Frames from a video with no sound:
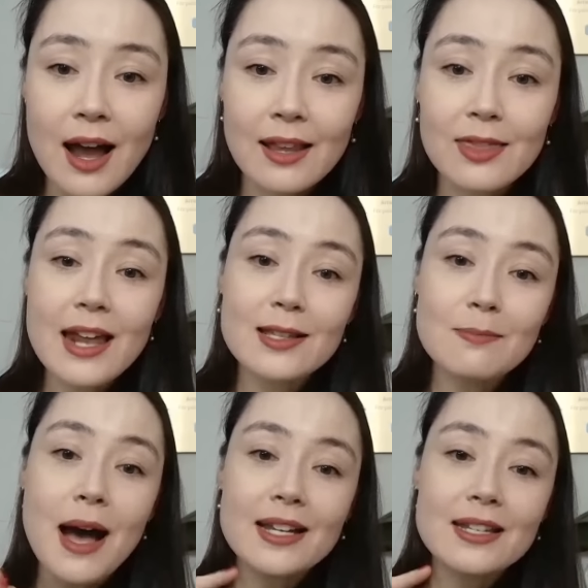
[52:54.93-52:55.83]
That is
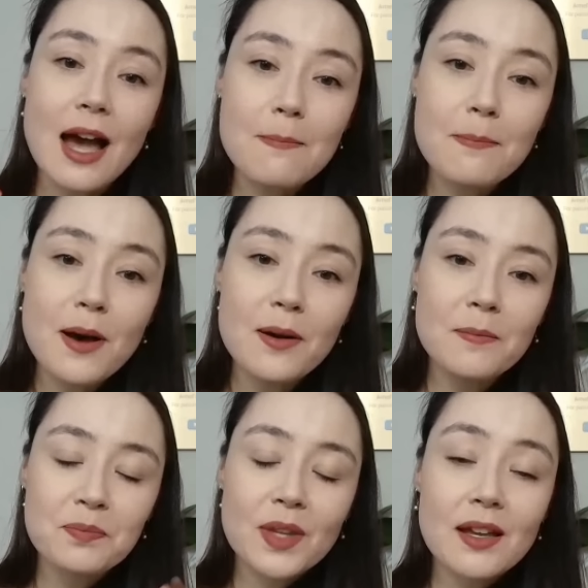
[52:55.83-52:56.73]
my typo.
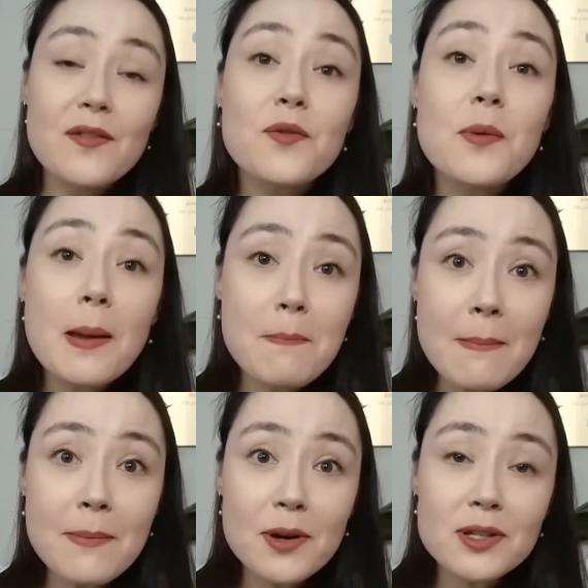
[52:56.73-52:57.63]
For my
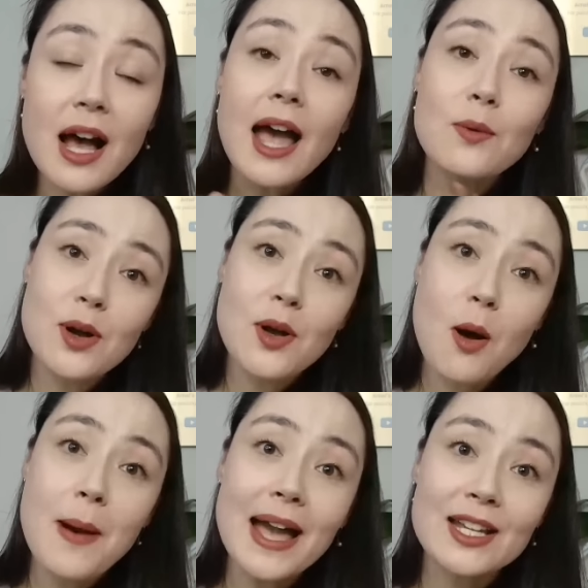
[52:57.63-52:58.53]
members, I will go
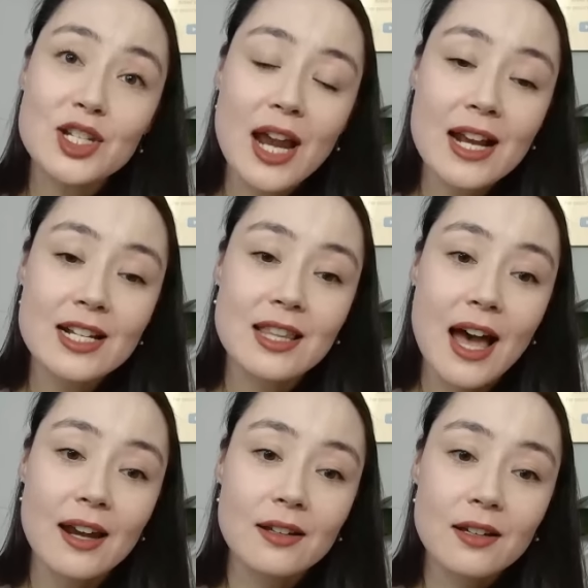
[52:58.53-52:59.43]
back and change that.
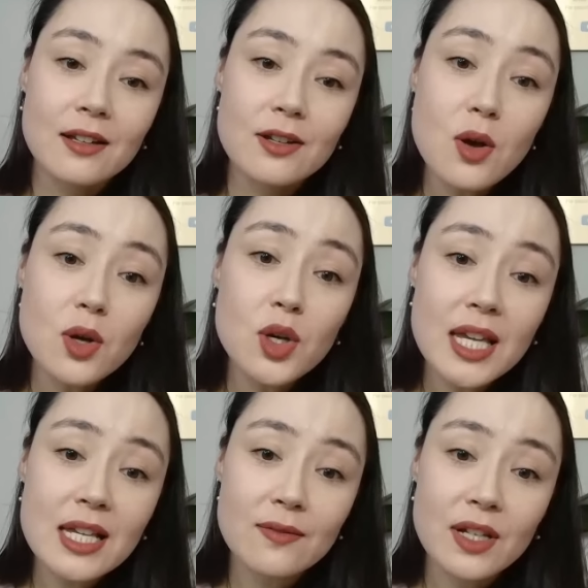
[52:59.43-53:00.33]
No cookies
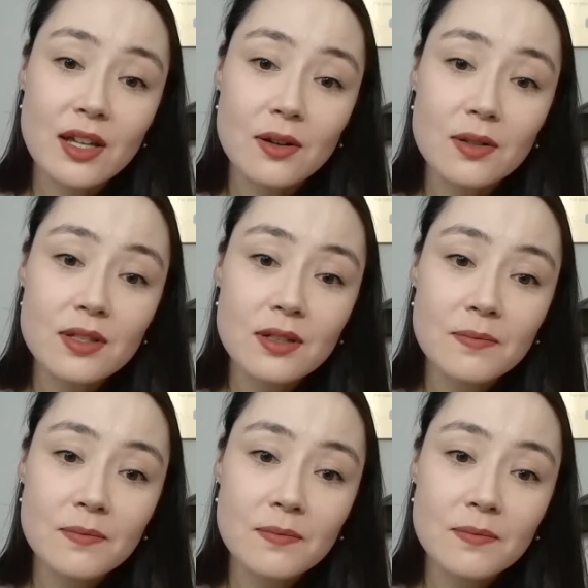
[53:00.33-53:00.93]
videos.